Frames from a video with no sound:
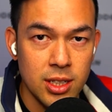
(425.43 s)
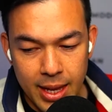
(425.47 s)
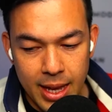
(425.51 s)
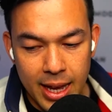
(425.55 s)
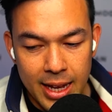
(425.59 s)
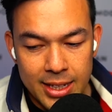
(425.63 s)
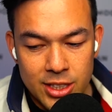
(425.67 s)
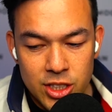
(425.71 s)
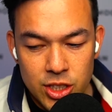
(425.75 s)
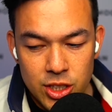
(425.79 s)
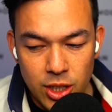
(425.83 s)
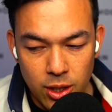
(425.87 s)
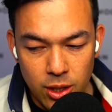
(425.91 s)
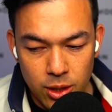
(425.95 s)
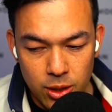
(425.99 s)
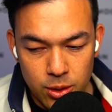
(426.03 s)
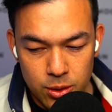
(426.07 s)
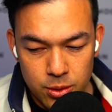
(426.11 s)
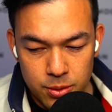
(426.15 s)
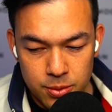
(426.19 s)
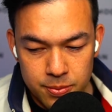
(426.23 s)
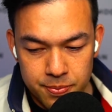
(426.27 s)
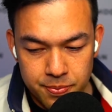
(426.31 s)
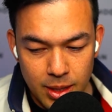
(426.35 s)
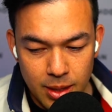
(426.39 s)
And
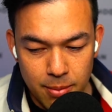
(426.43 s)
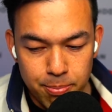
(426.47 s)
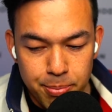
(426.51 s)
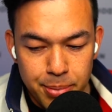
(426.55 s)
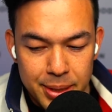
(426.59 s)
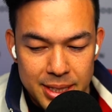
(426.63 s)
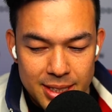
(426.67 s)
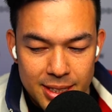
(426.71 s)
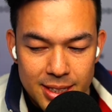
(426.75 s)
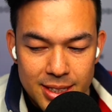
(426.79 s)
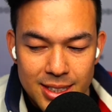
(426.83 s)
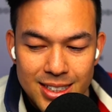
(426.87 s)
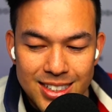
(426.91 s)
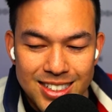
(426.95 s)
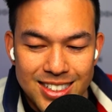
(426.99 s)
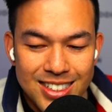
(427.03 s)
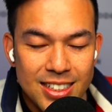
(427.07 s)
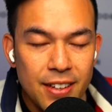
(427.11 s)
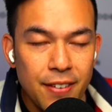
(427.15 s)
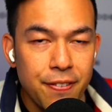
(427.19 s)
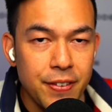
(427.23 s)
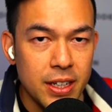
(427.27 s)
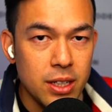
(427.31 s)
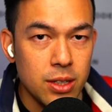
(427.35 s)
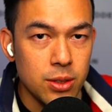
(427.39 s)
so business is
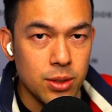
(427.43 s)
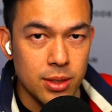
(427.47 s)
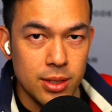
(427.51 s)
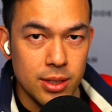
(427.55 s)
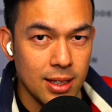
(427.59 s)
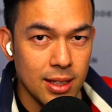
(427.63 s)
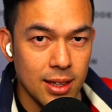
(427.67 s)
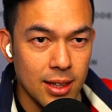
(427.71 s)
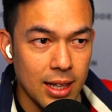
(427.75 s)
difficult.